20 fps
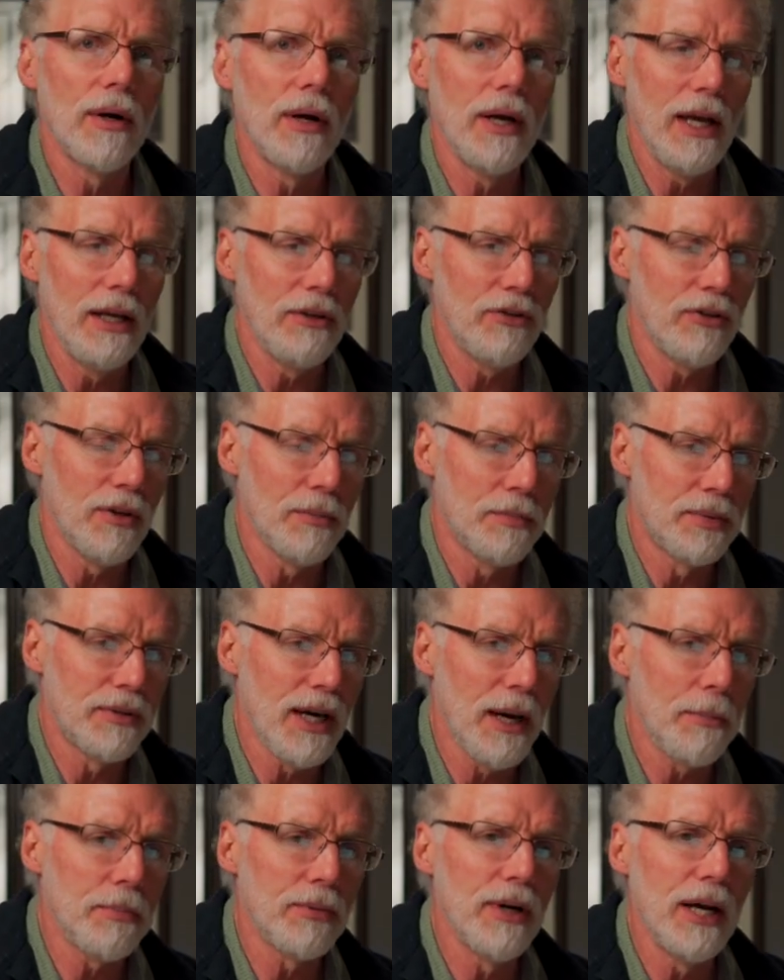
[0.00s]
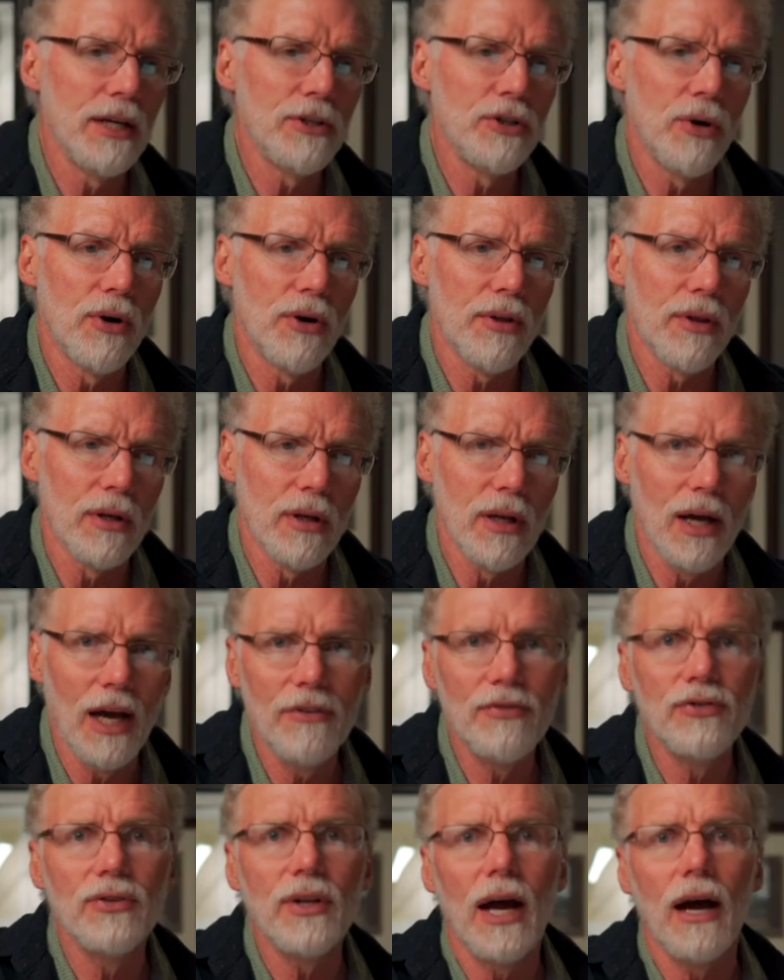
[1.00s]
It's the preparation or the
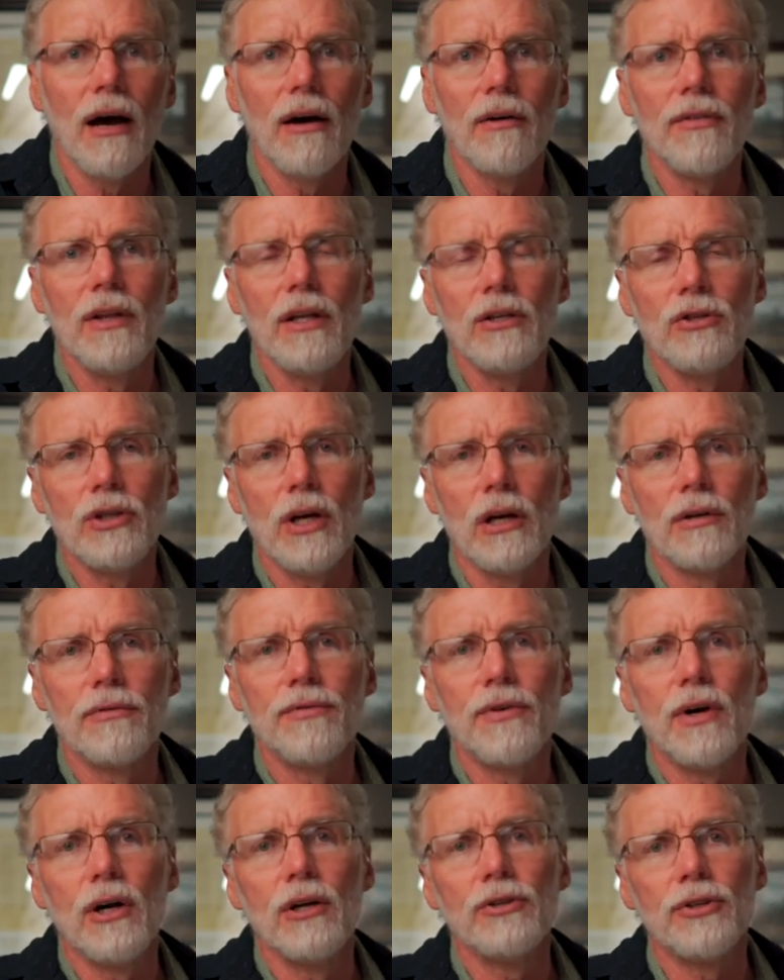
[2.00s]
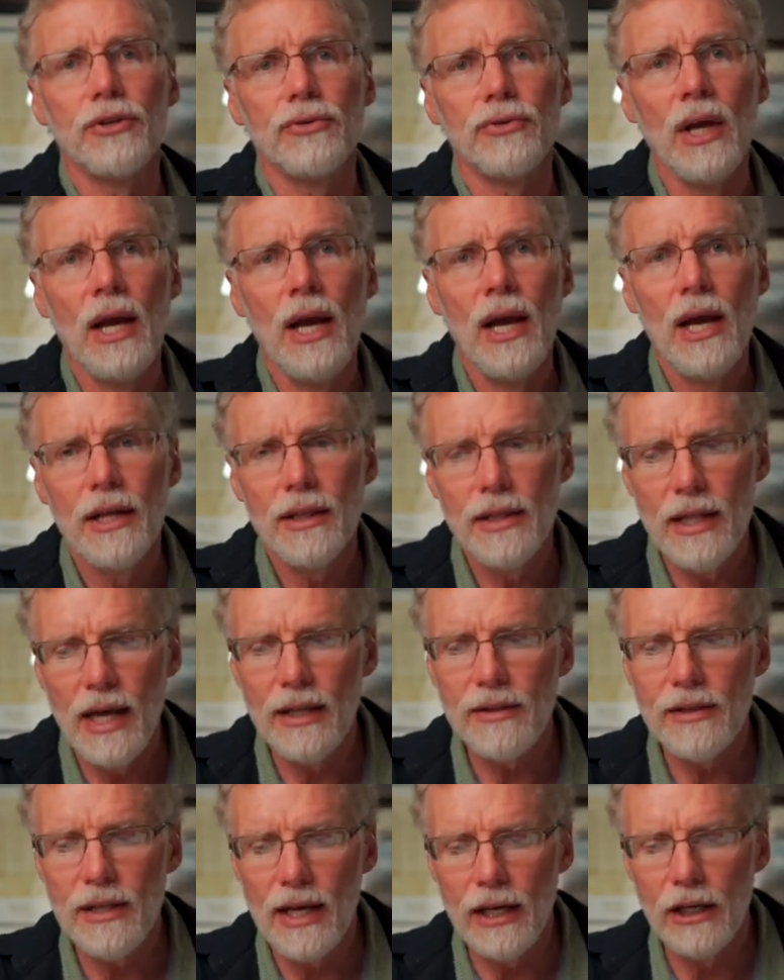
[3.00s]
lifestyle of these young virgins
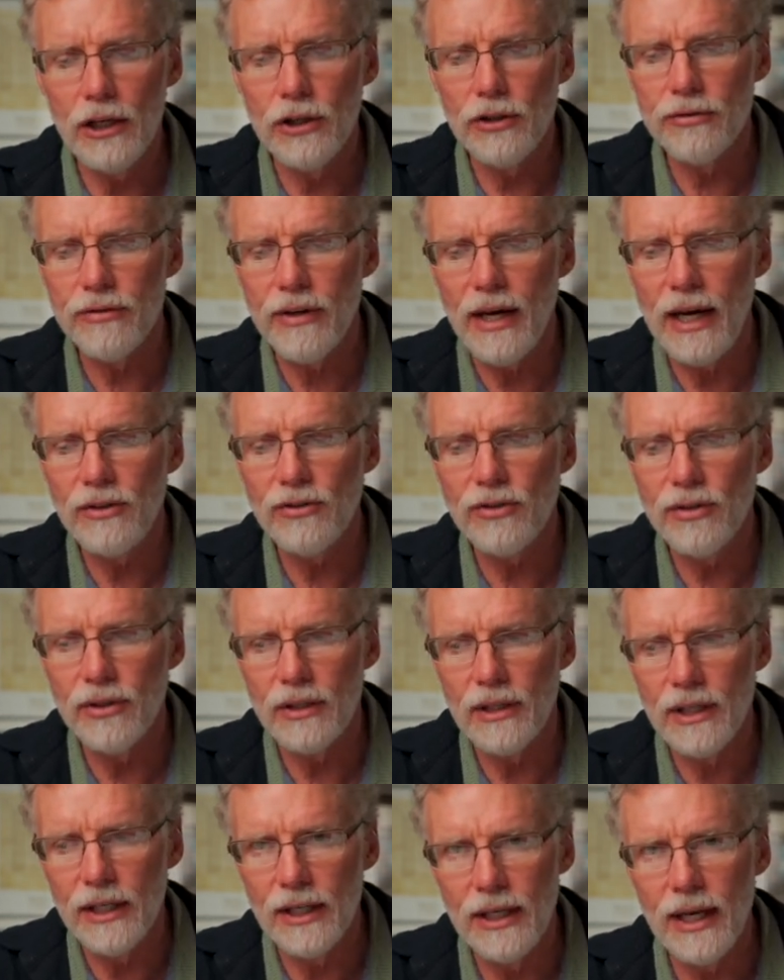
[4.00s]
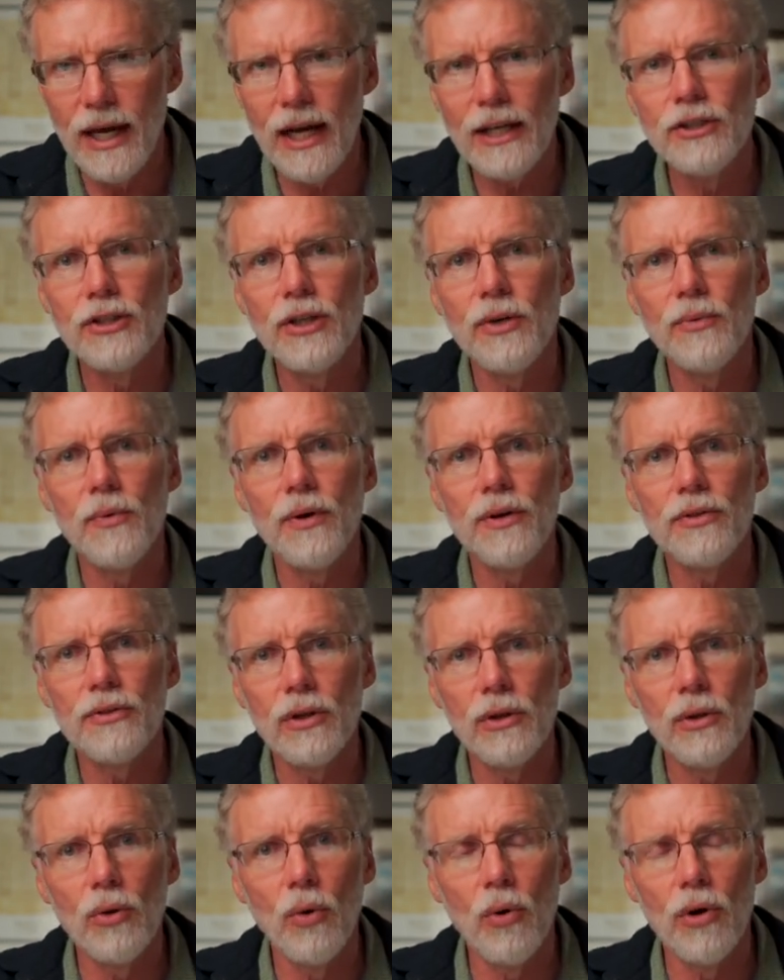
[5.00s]
that then creates the connection with
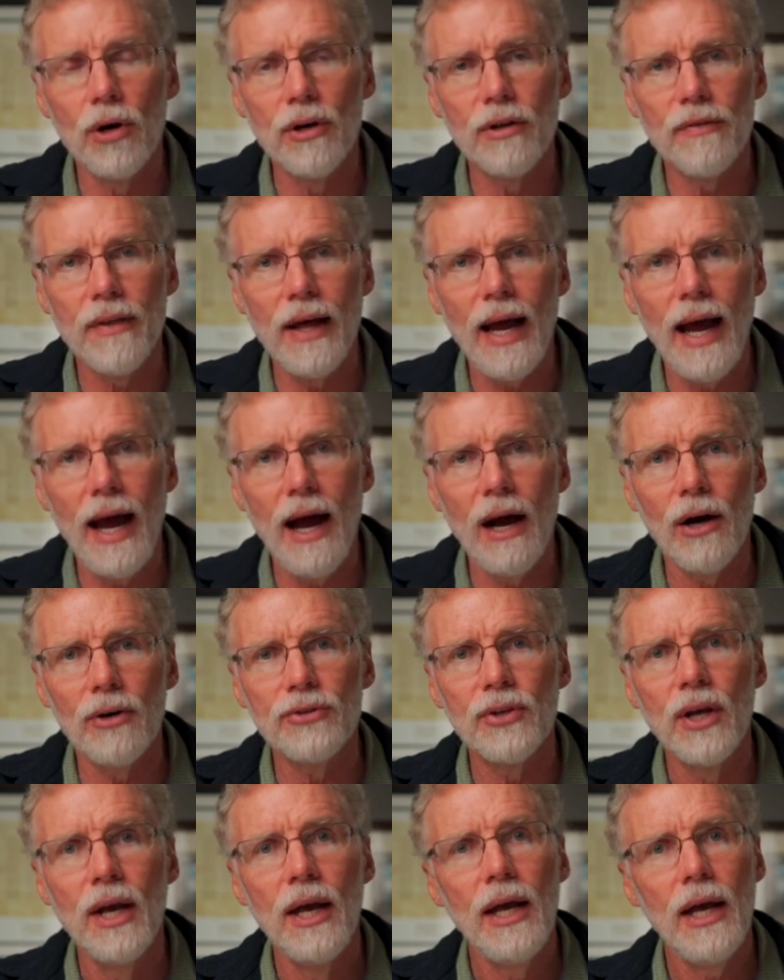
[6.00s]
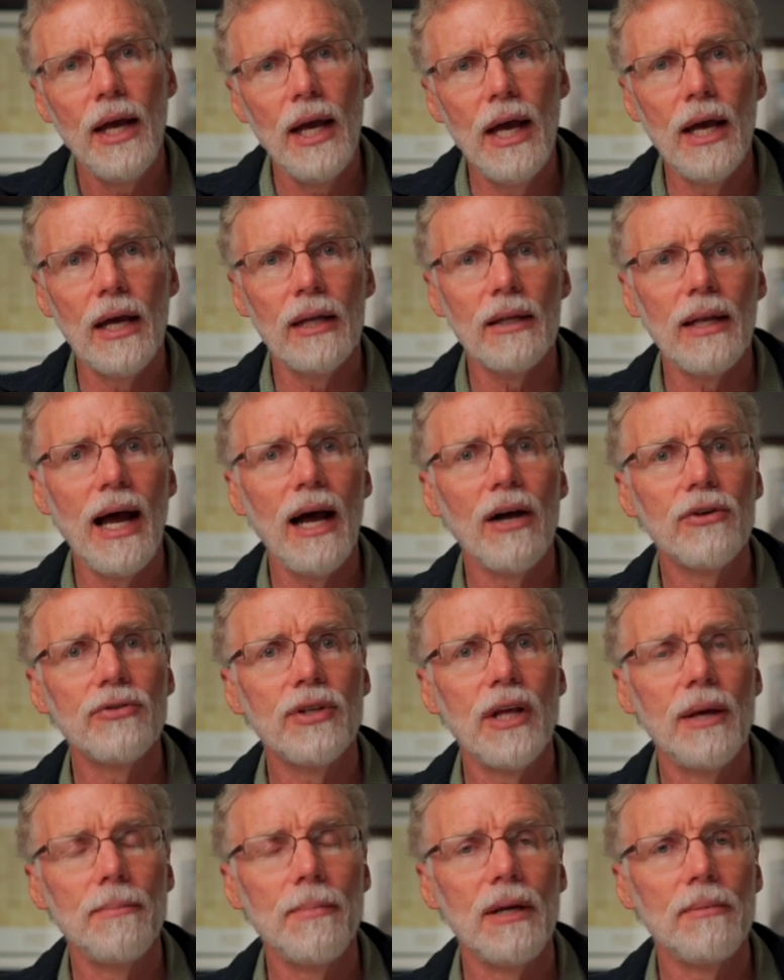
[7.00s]
the Lord of the house and allows
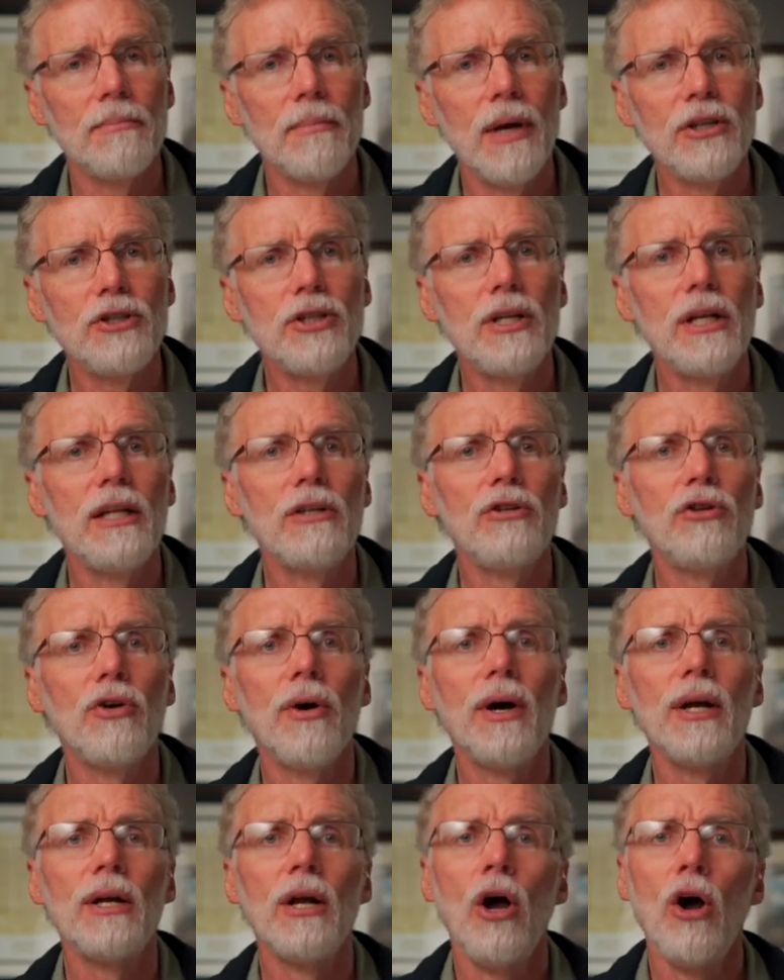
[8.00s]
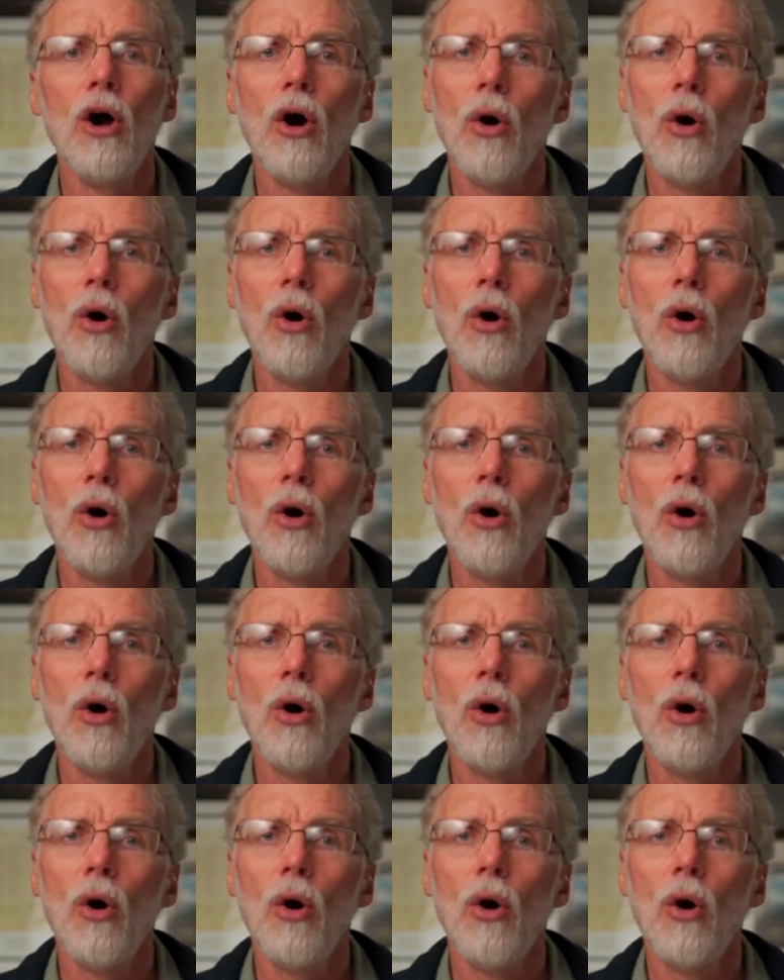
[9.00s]
them admission into it,